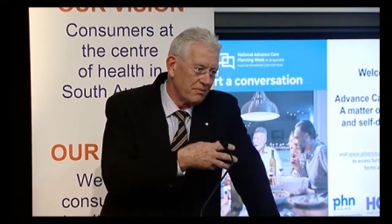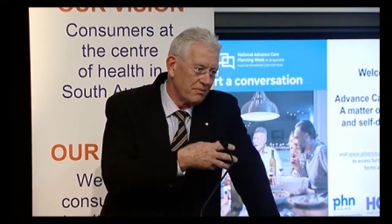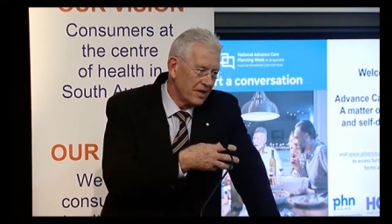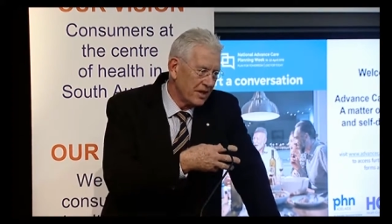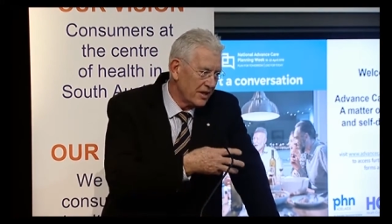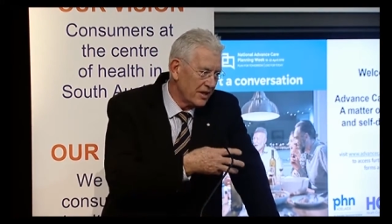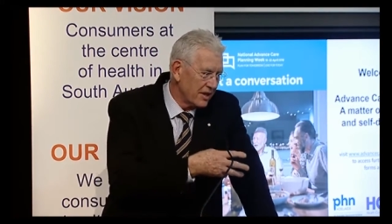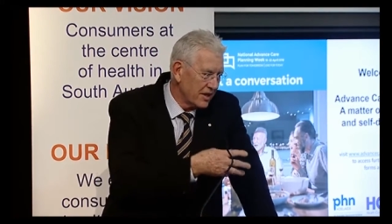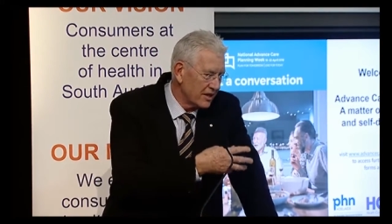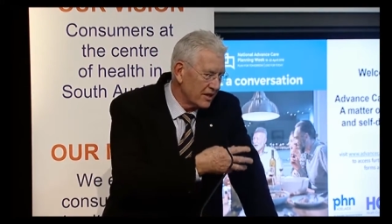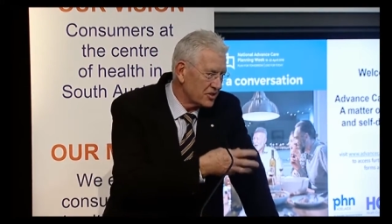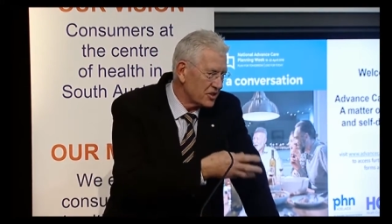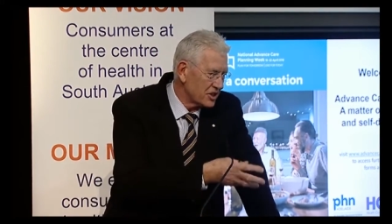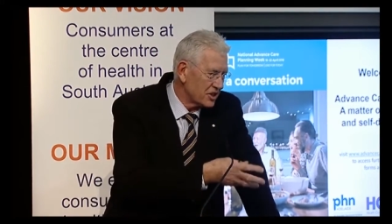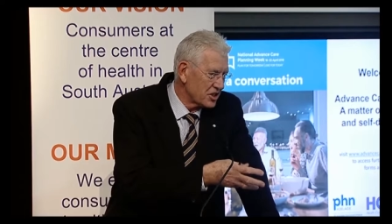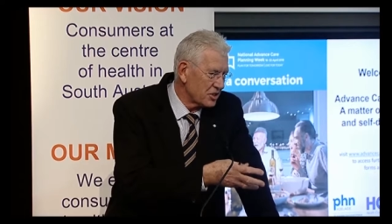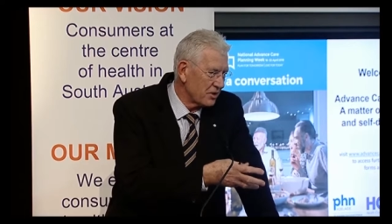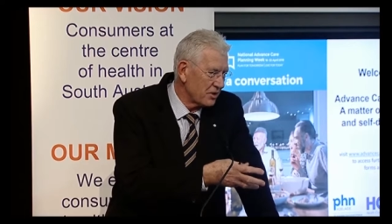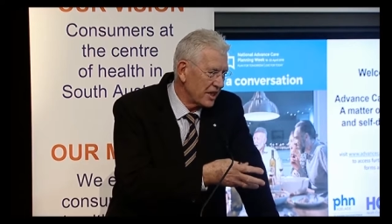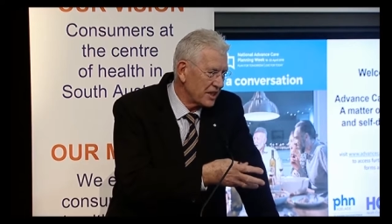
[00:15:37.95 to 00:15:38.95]
uh, a
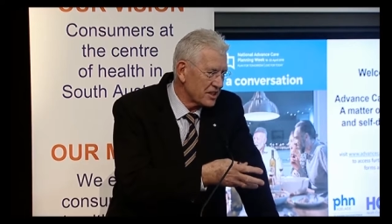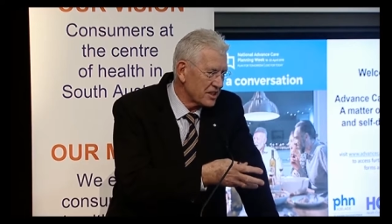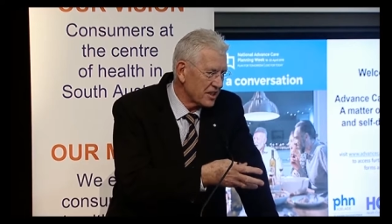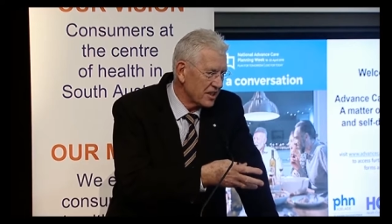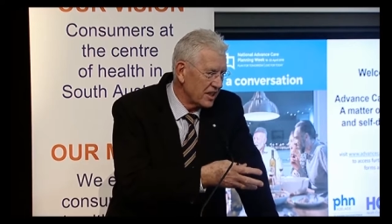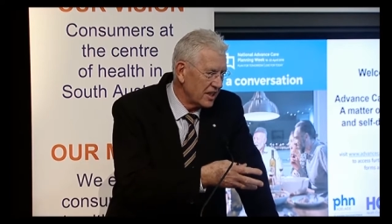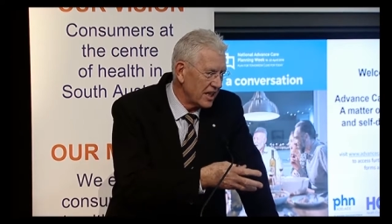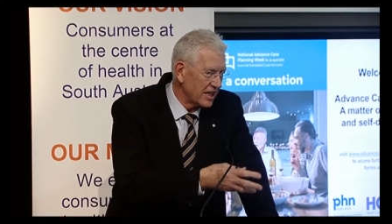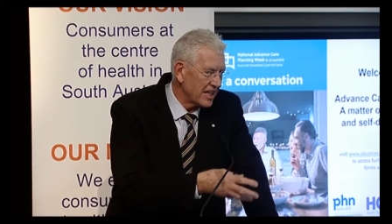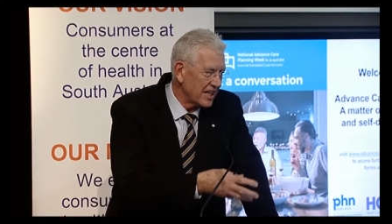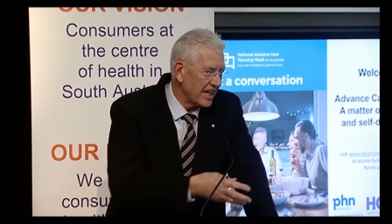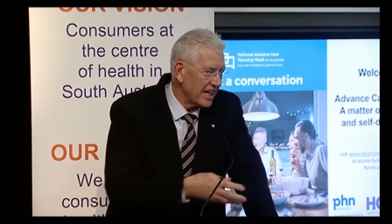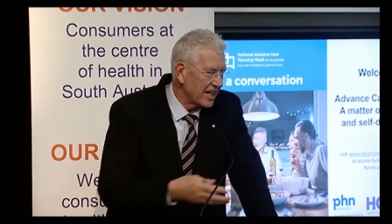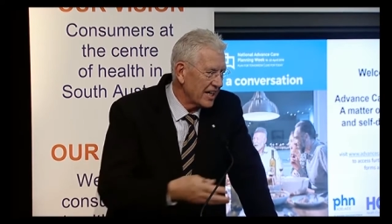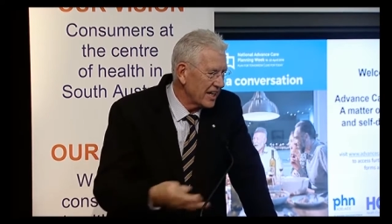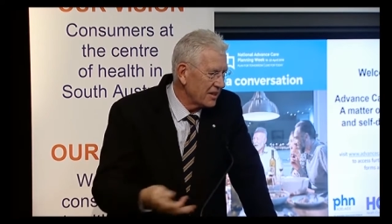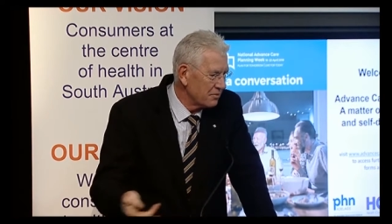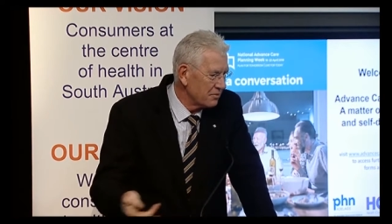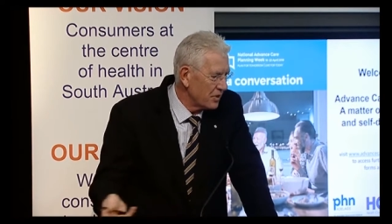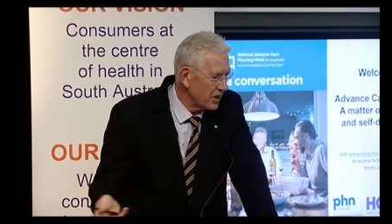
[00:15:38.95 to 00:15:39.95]
situation like that
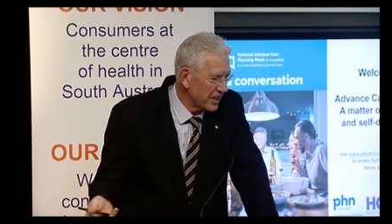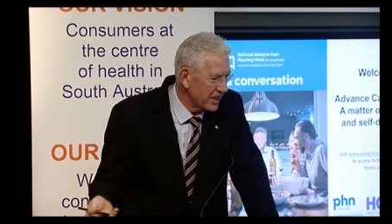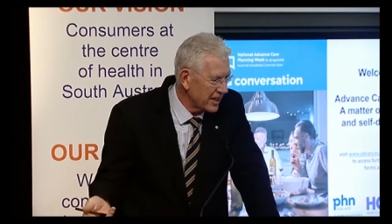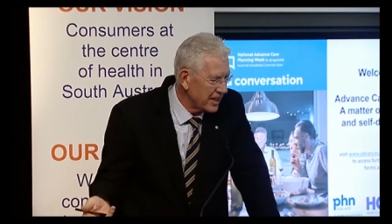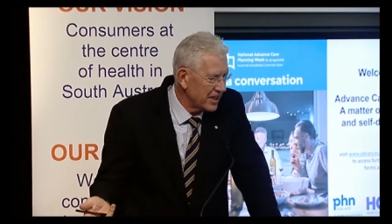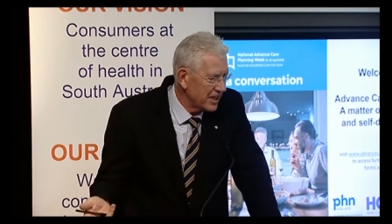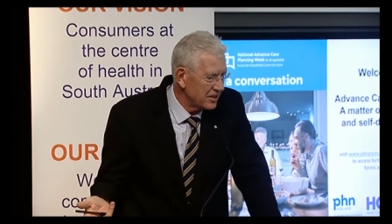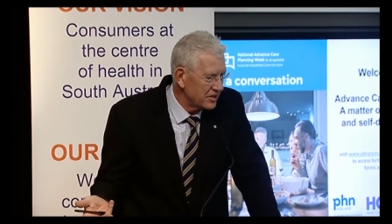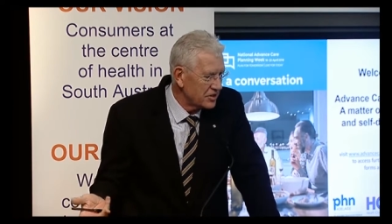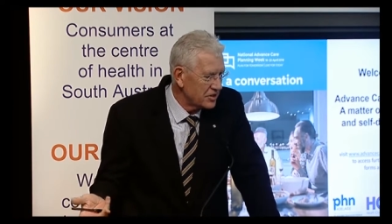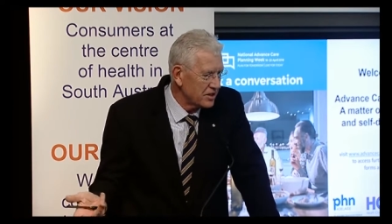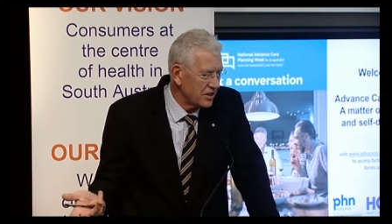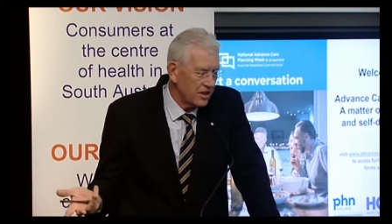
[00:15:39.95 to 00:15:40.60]
and my kids,